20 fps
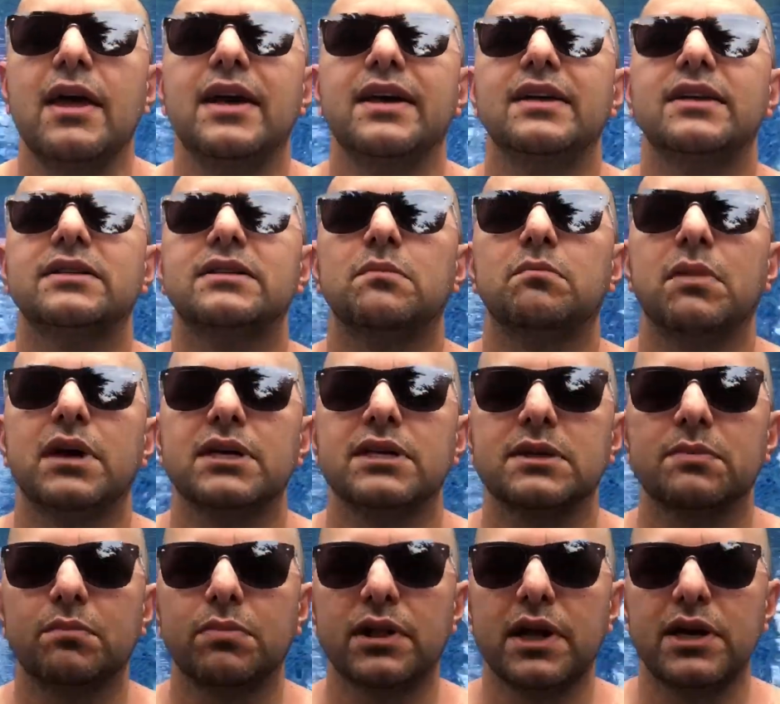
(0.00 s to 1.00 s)
it's the
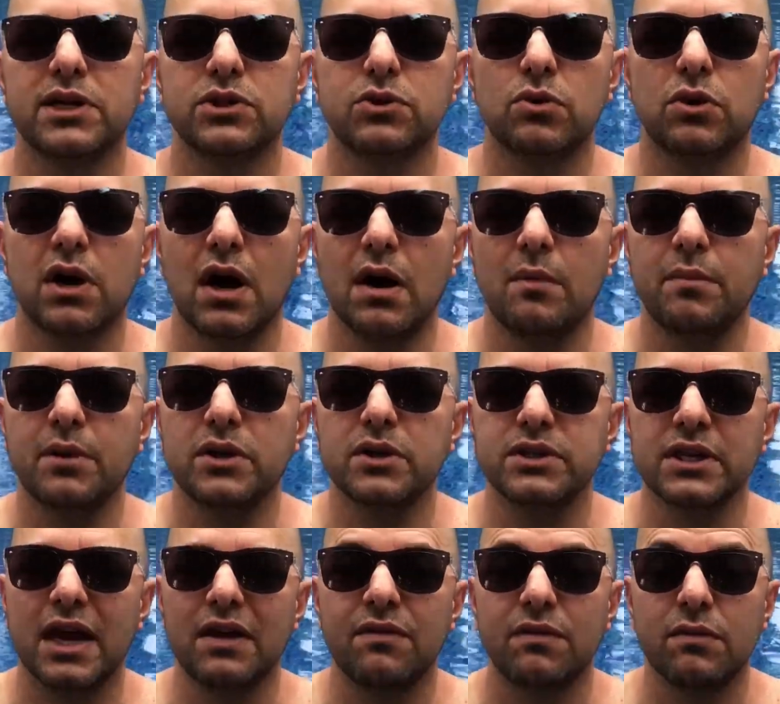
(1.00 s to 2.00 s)
best place to come because
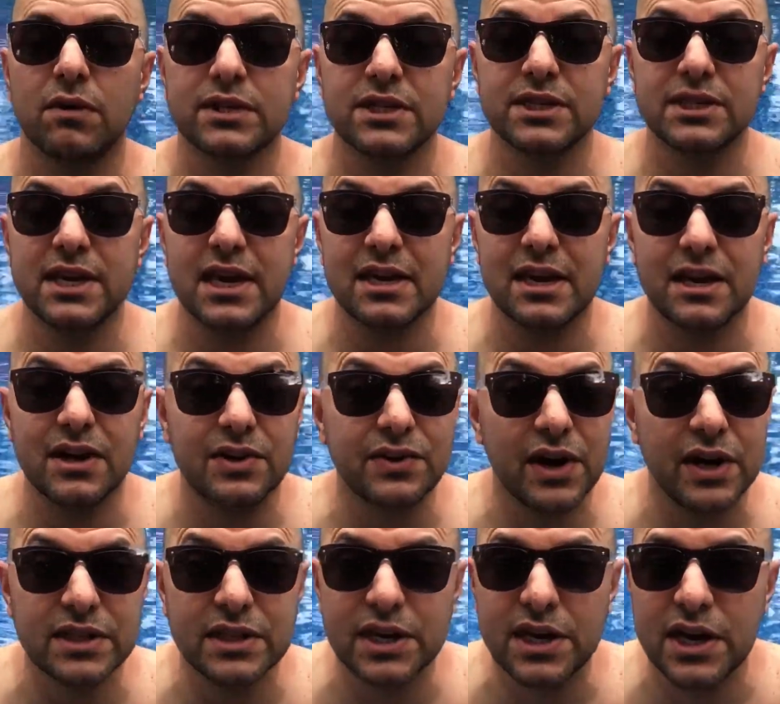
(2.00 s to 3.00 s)
everyone's taking
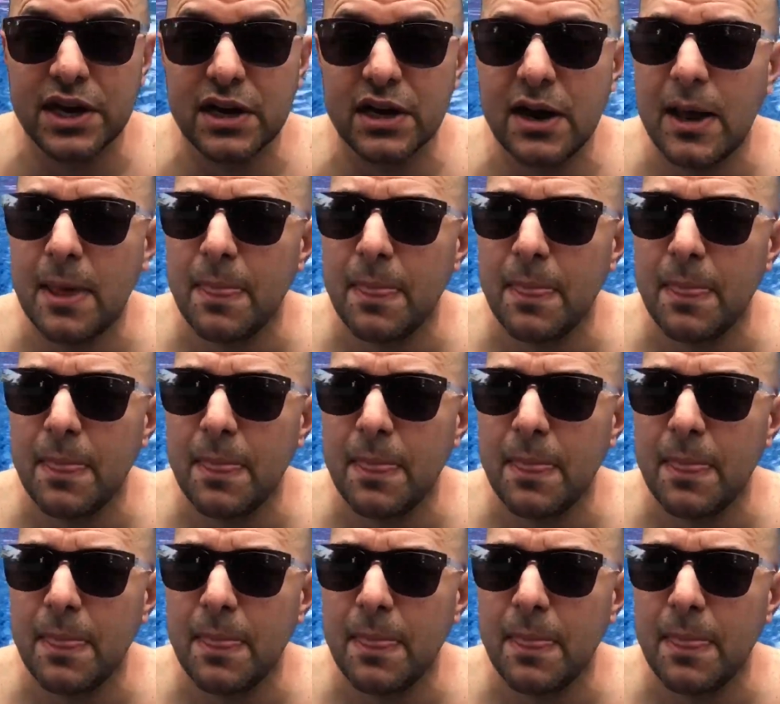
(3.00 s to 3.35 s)
great care.